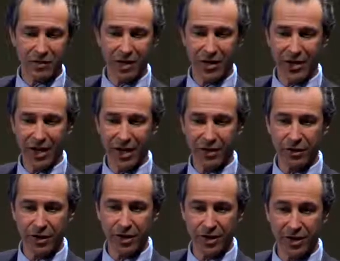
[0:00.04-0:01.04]
is because
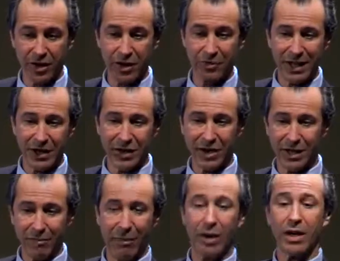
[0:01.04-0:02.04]
doctors usually dispense
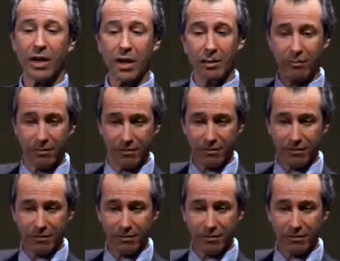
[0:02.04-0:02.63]
it and mark it up